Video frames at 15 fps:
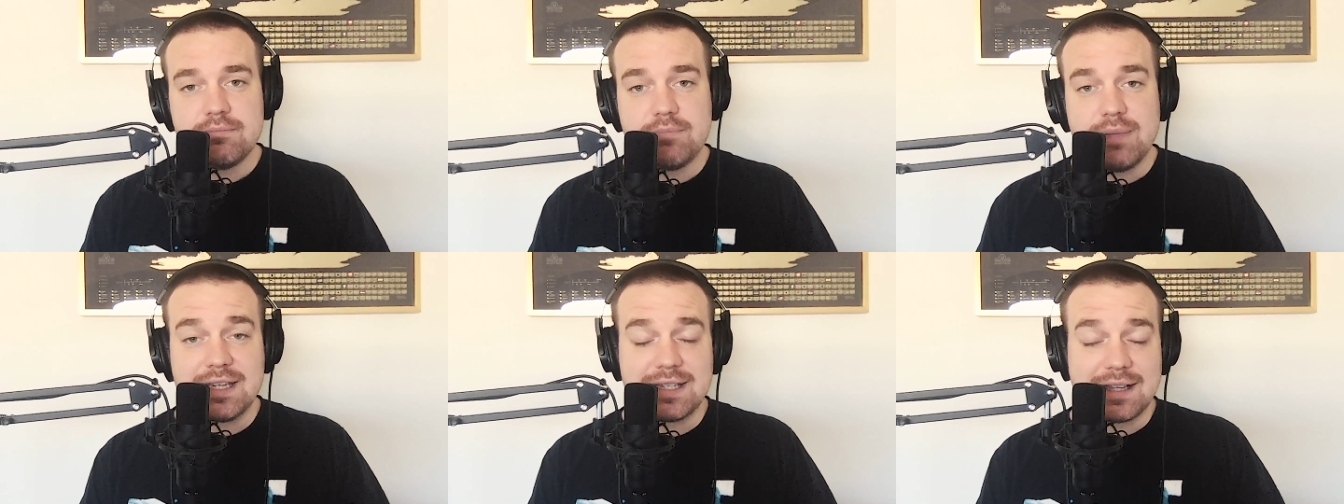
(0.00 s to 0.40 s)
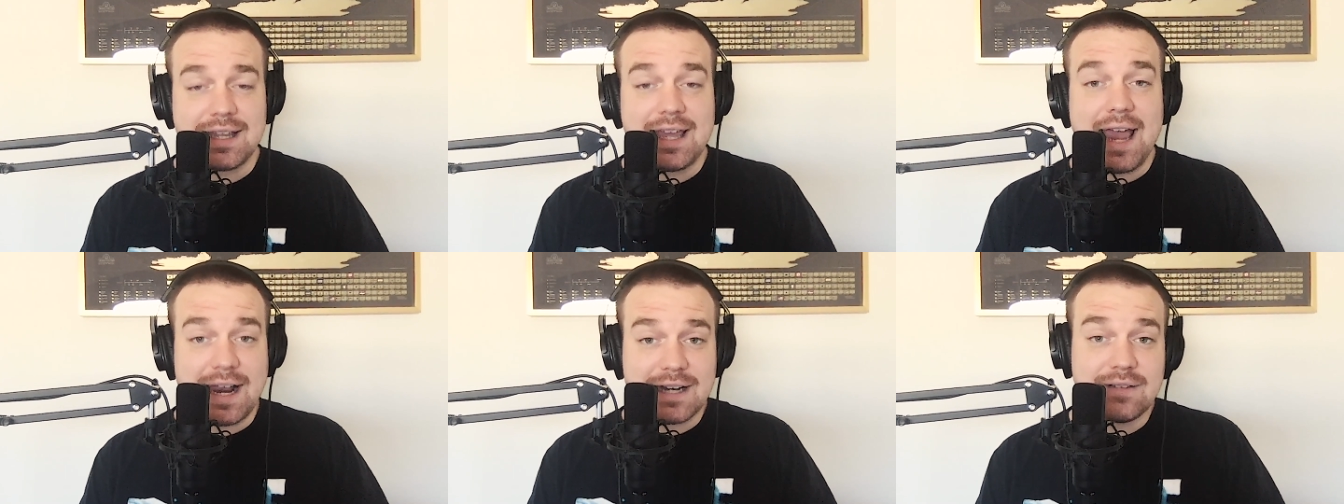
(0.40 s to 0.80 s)

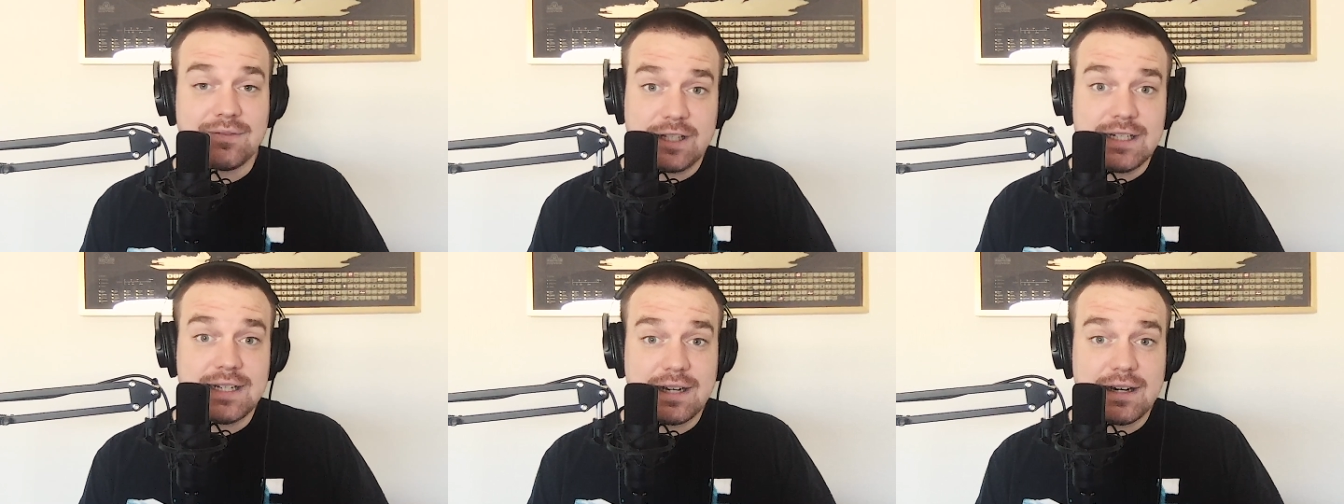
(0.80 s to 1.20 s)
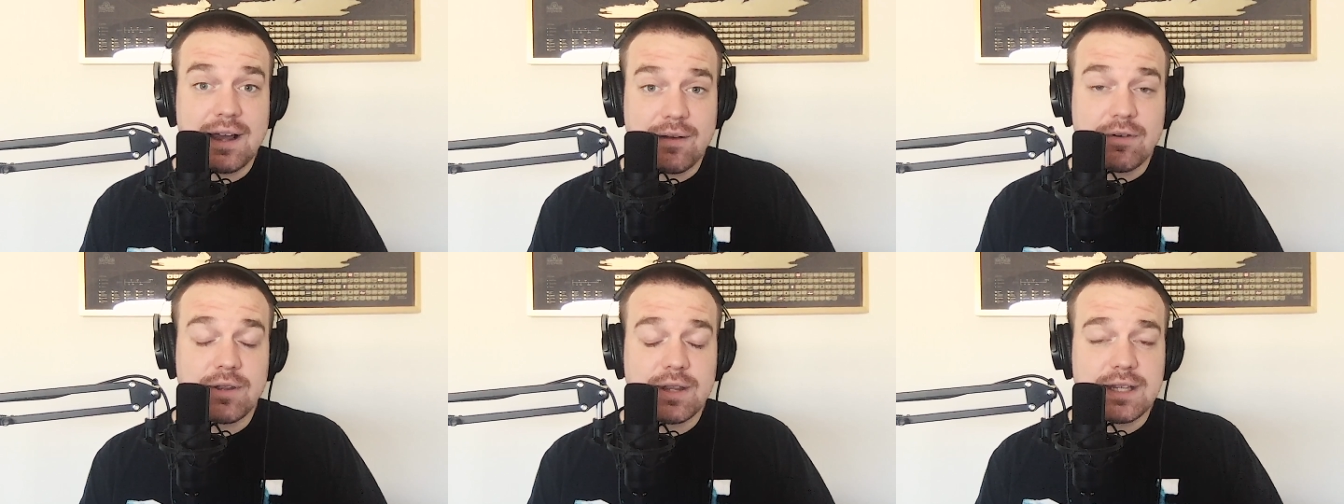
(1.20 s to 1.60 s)
basically actively did
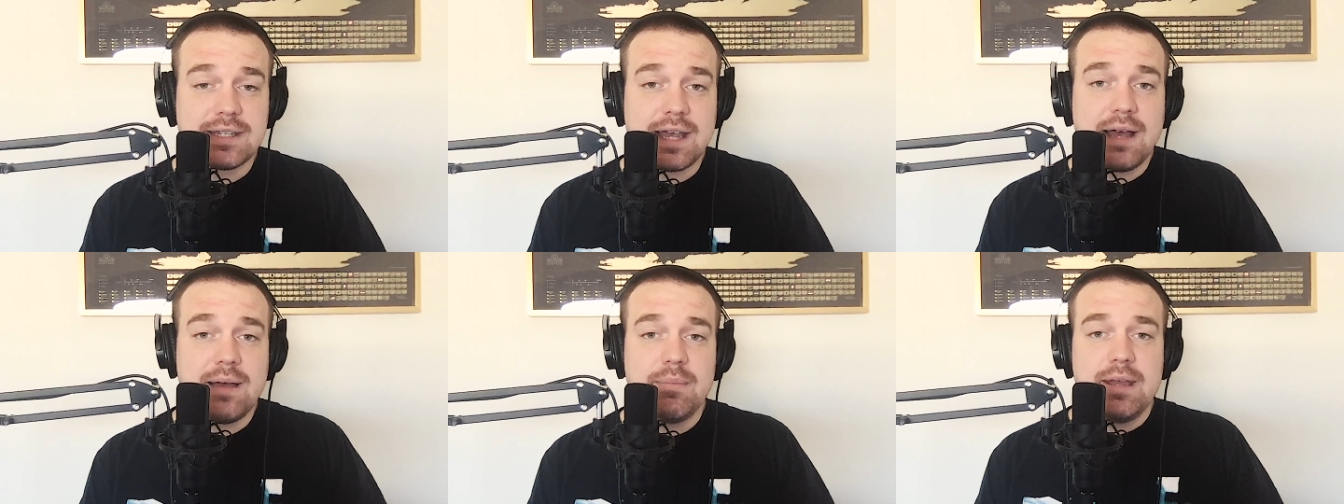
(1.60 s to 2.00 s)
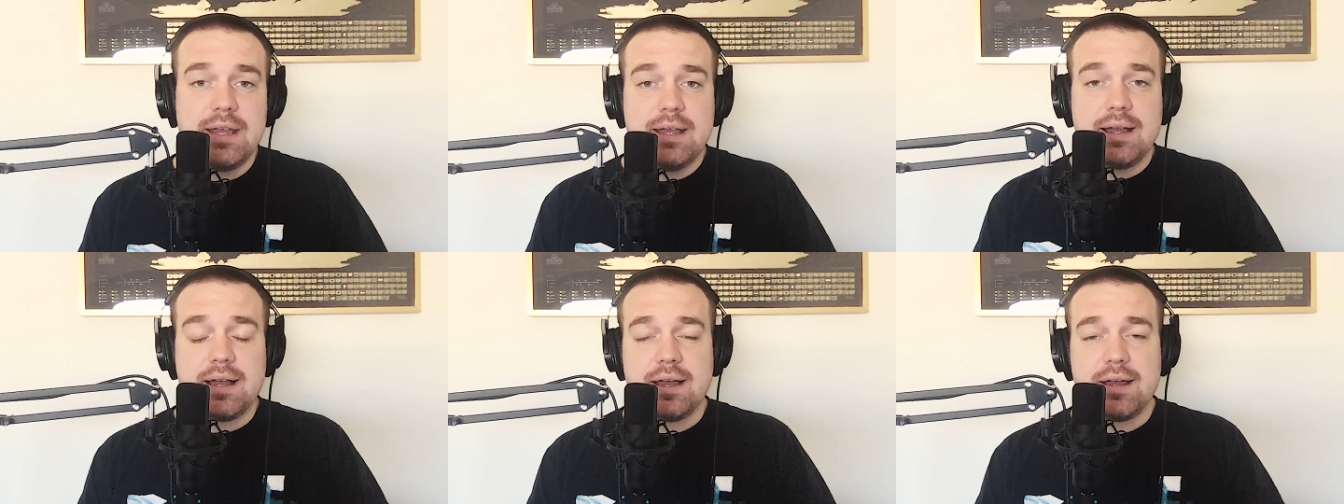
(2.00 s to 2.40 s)
cover this up,
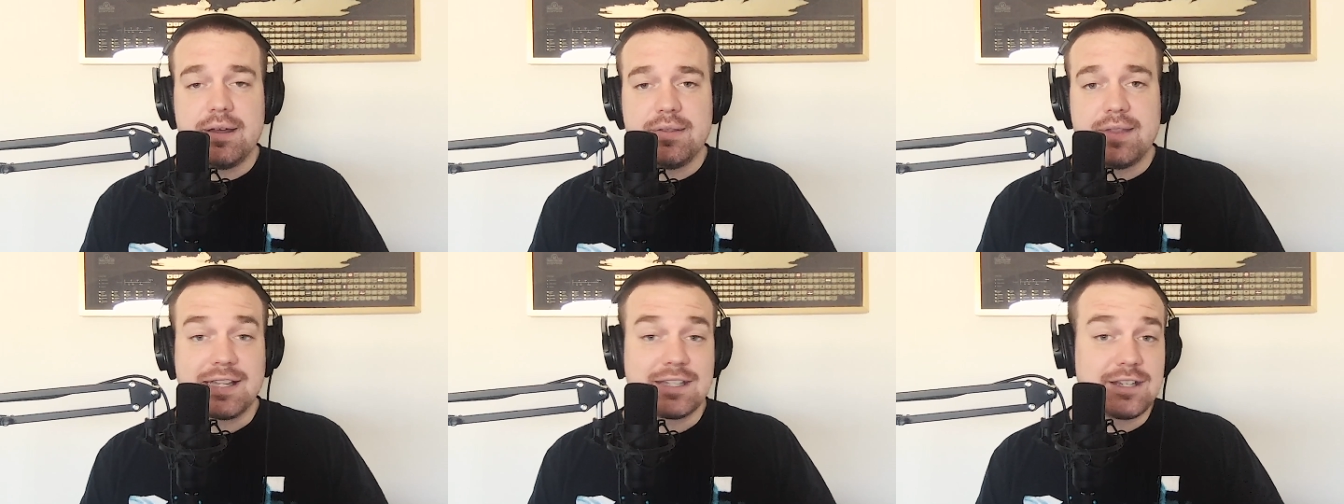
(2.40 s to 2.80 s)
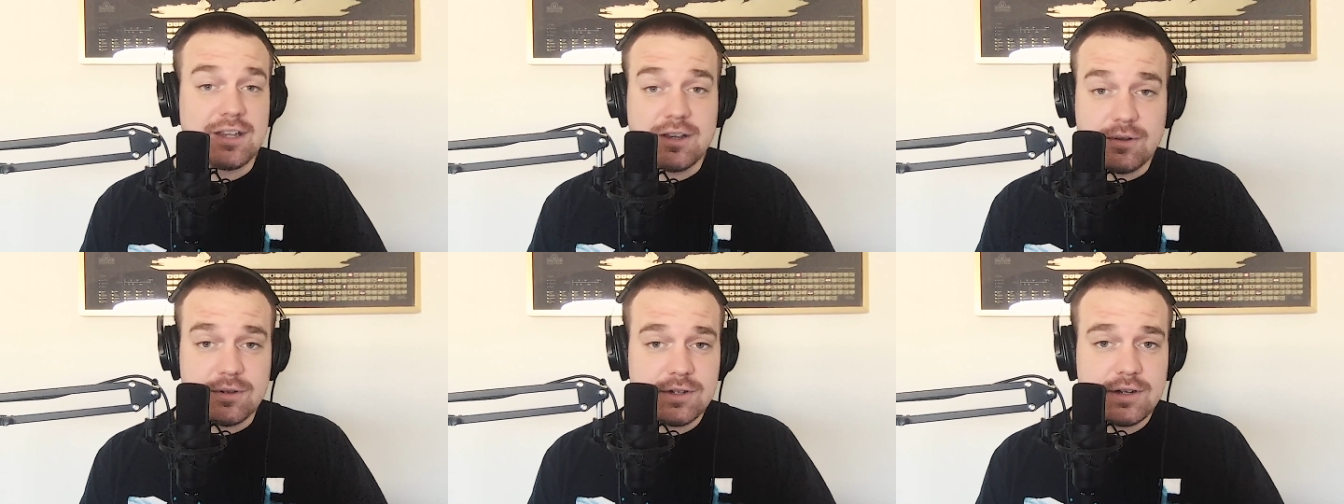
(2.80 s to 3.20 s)
that's
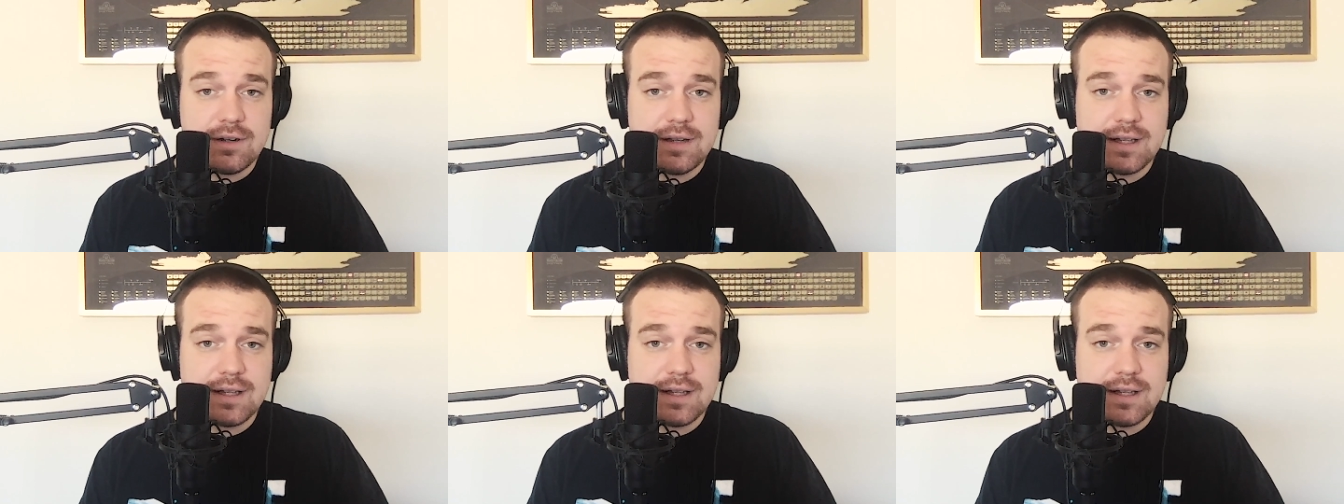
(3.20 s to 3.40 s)
huge.